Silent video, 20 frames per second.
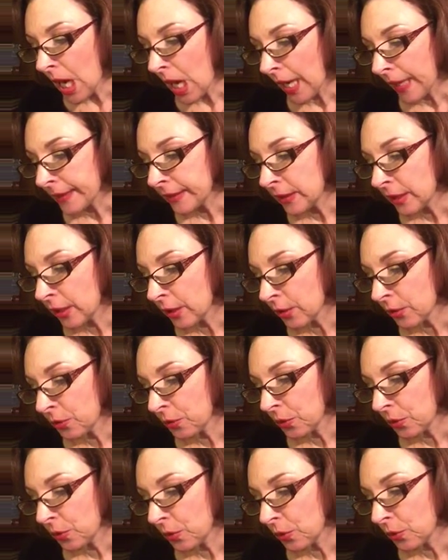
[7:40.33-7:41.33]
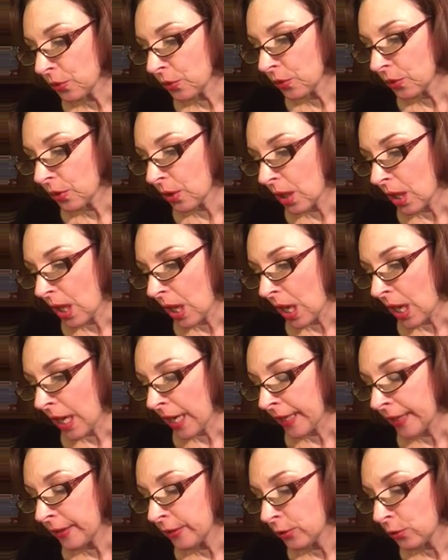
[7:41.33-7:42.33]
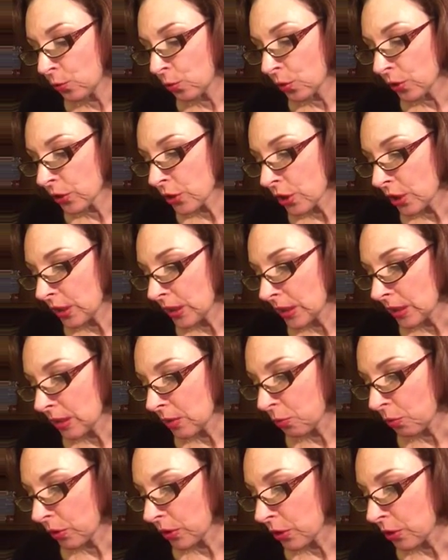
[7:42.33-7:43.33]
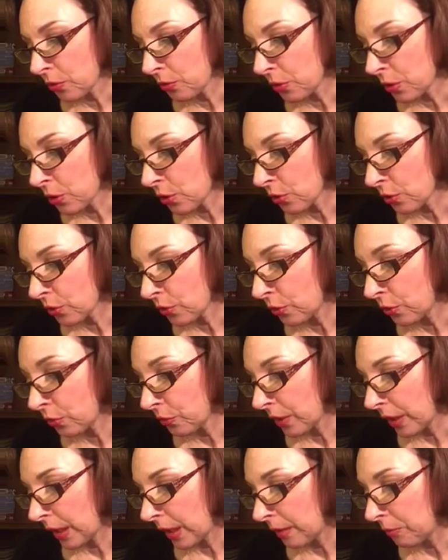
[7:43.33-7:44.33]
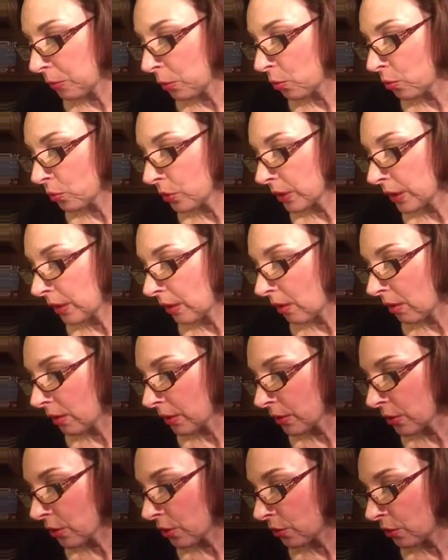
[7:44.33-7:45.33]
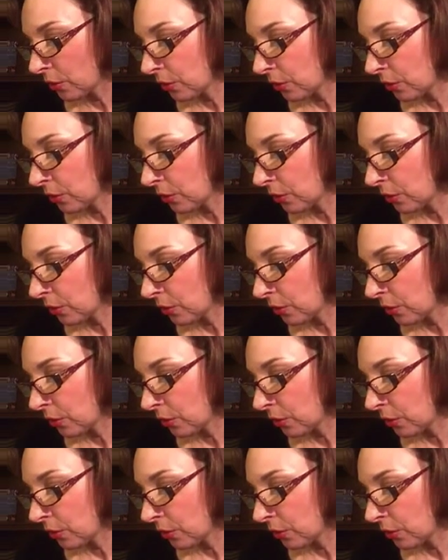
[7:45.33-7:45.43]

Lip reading: I know I, your Jesus, want to assure you that I'm holding on to